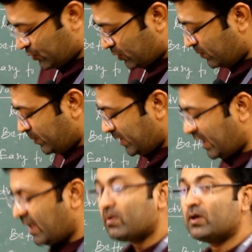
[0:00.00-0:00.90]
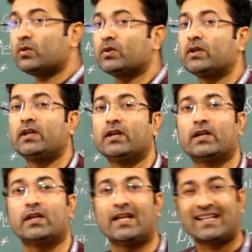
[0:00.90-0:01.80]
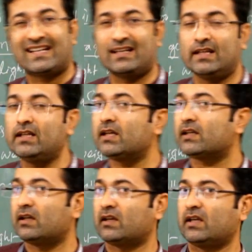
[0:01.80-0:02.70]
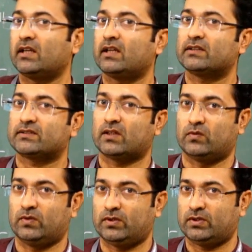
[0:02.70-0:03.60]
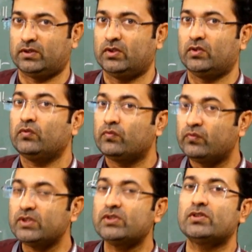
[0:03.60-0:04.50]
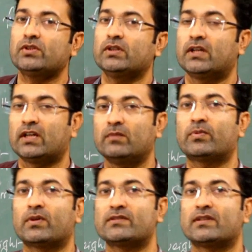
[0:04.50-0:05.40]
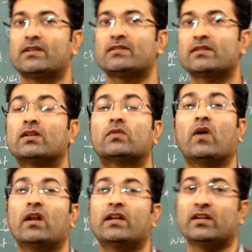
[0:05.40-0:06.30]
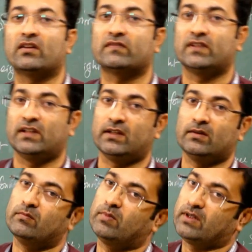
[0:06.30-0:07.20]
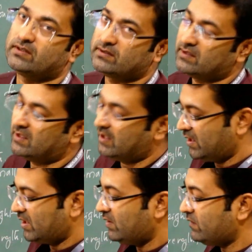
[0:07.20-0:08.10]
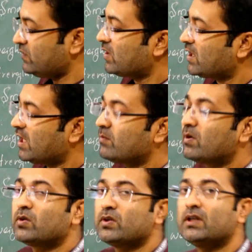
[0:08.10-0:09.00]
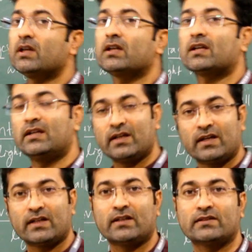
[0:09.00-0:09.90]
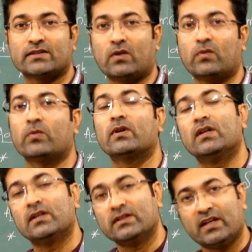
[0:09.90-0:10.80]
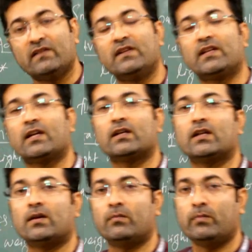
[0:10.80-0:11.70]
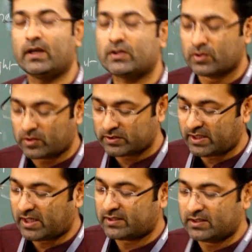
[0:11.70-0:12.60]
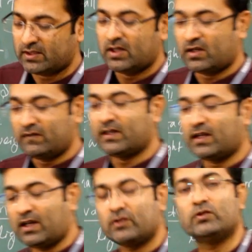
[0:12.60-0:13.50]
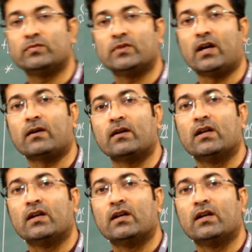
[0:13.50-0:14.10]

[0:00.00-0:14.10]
should be able to hear a clear ringing sound which represents the quality of the bricks. If you are able to hear clear ringing sound, then we can make sure that, or we can assume that